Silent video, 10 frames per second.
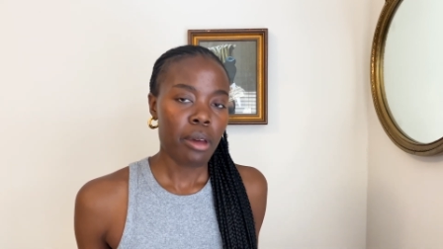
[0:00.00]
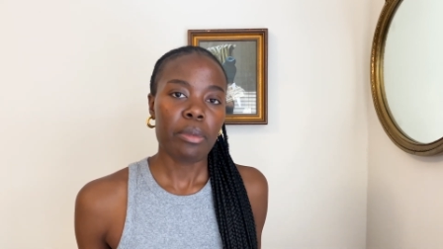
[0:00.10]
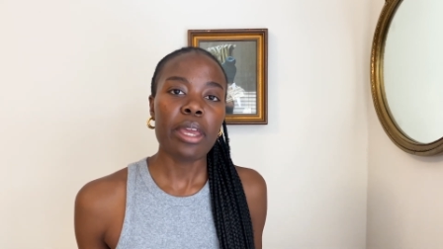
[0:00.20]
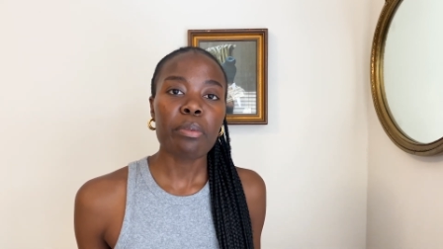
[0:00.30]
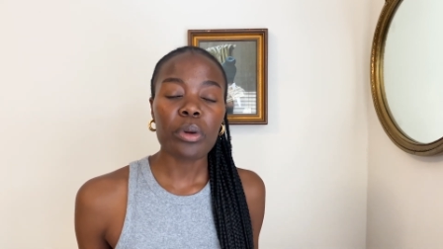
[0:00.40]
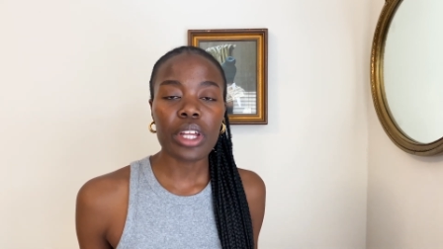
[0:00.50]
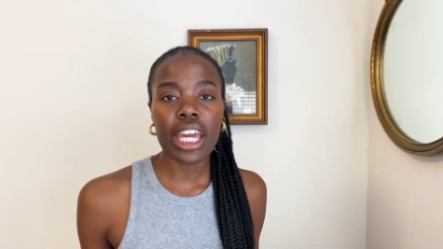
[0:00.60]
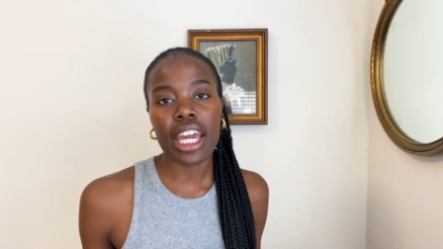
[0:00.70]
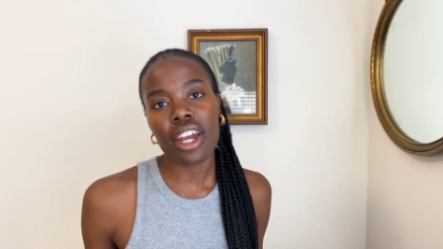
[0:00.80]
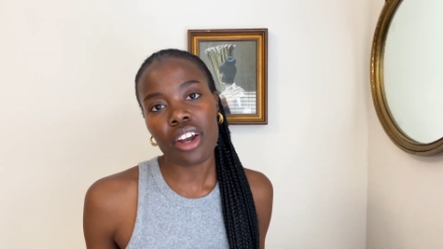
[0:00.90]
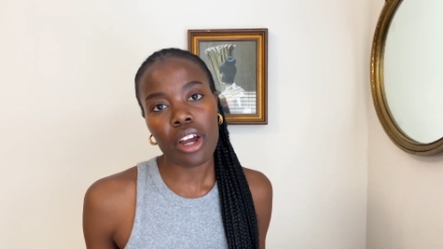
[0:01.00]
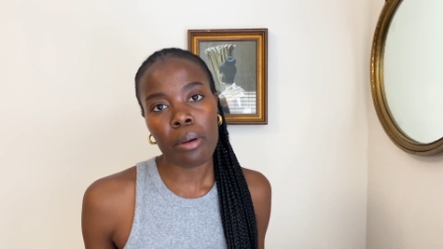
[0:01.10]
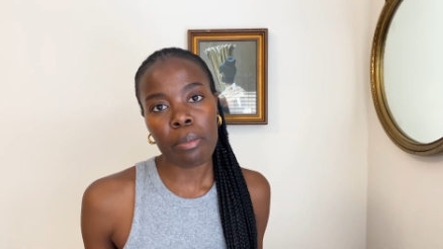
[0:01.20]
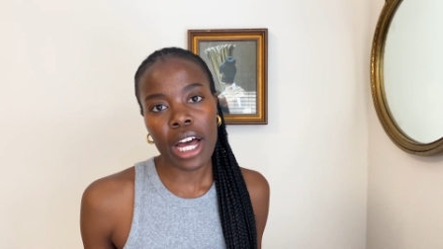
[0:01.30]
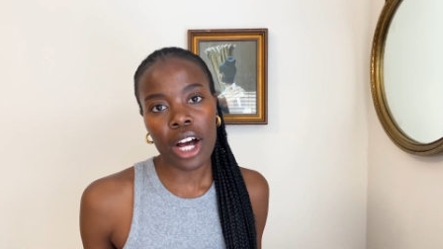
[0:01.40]
People care
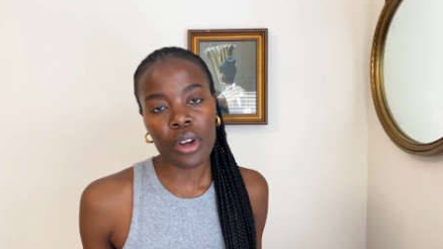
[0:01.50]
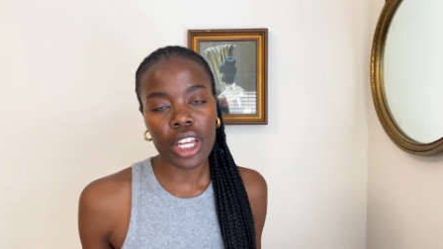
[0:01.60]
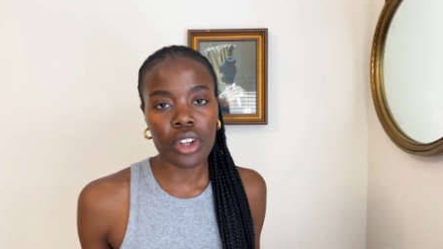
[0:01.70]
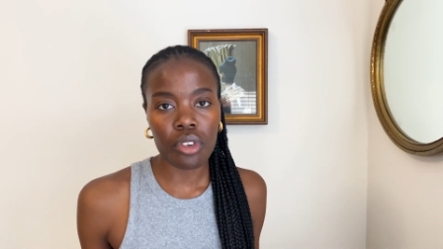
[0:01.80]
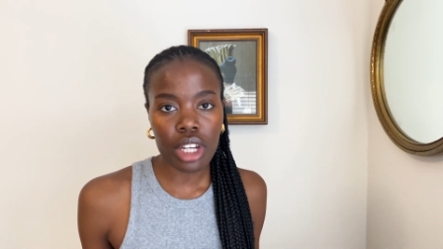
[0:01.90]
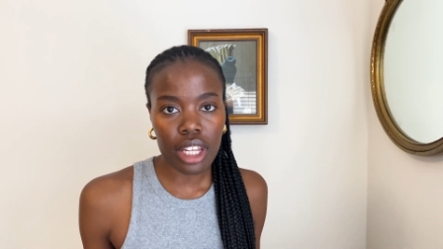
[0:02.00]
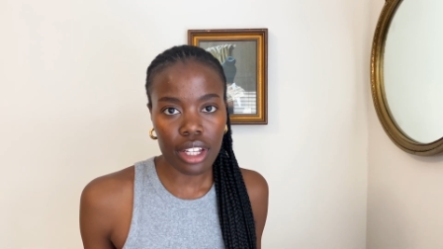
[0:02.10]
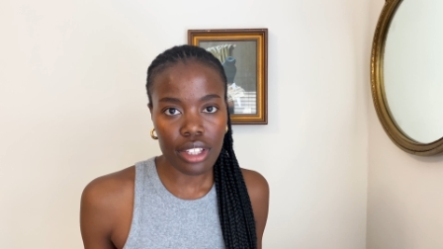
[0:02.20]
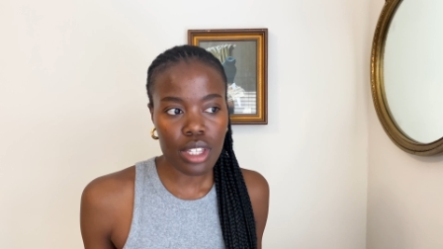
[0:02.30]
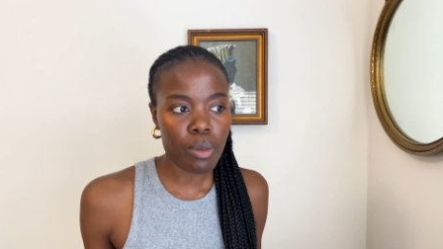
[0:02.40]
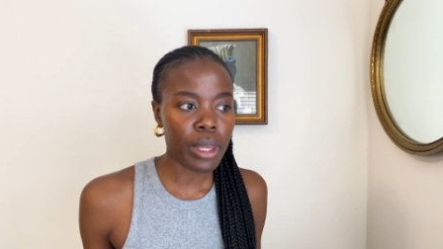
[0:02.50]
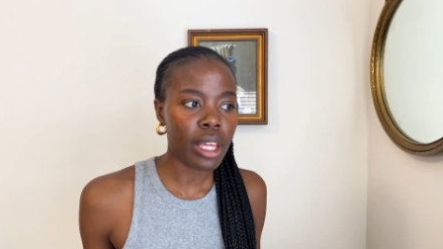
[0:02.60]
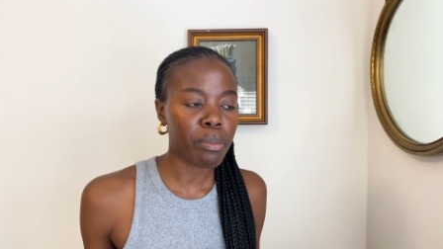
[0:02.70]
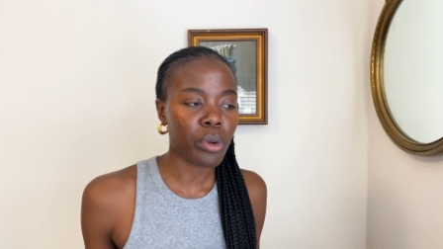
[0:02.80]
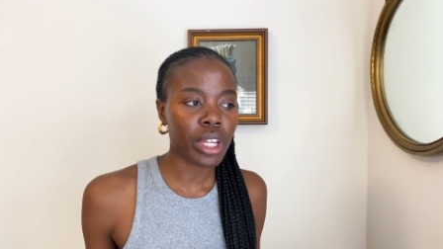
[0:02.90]
about ingredients,
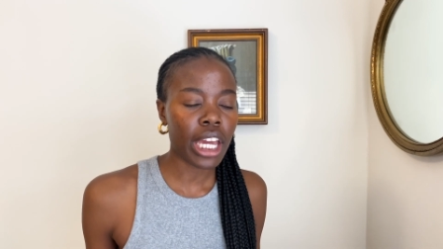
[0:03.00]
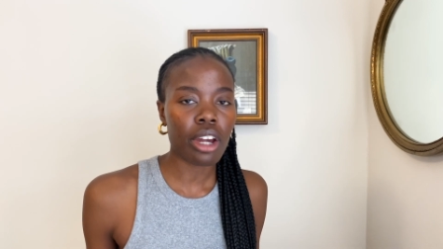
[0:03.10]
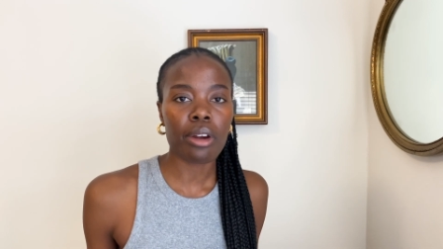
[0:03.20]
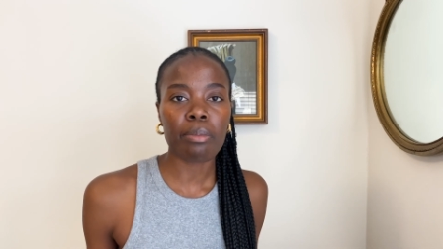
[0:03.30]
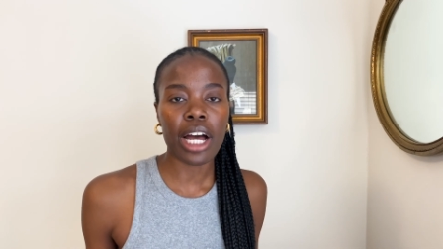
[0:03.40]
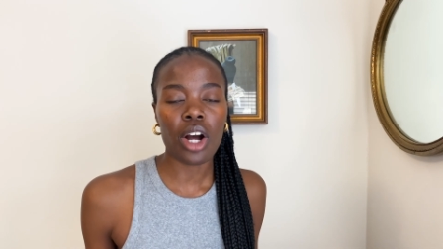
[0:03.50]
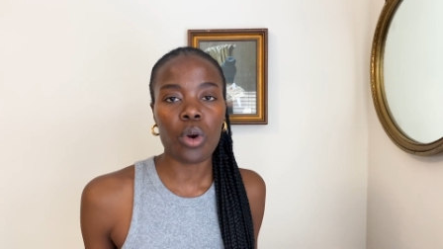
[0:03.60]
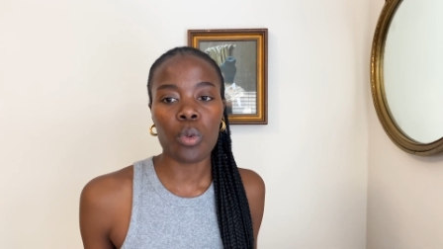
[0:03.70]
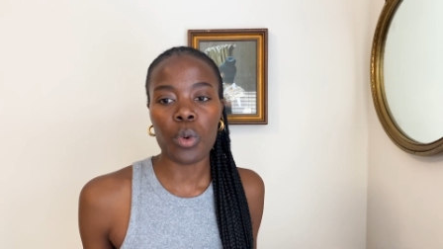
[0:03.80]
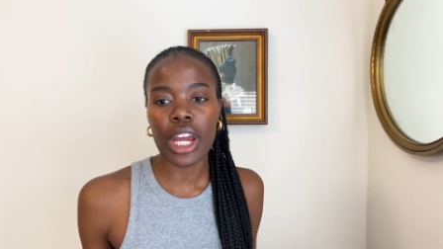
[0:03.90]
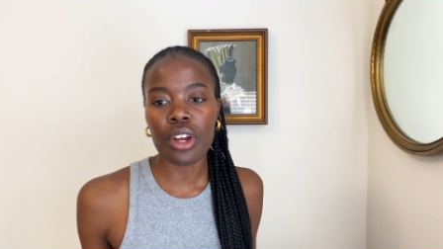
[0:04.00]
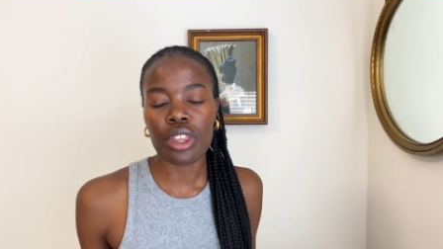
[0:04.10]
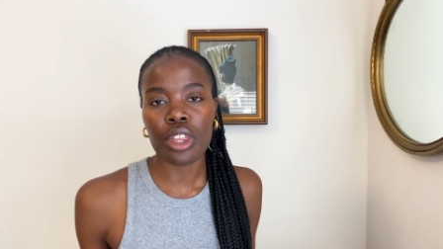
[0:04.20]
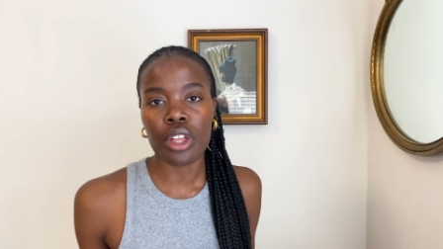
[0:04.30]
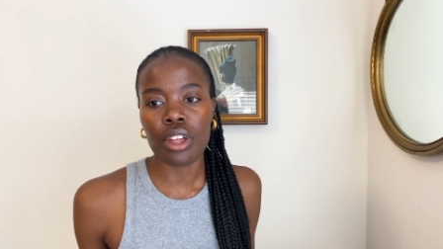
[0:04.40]
people care about where
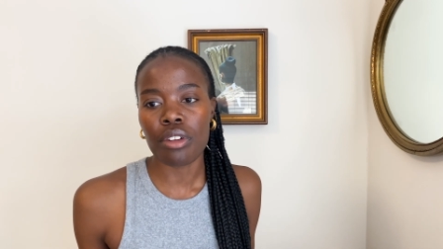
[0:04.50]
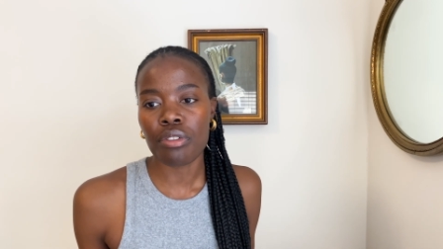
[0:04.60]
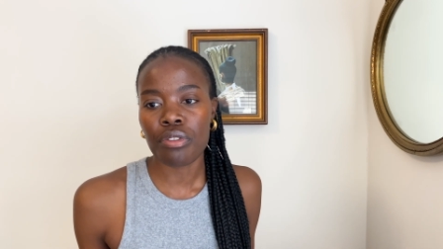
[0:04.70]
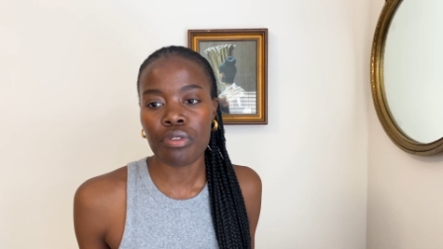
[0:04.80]
the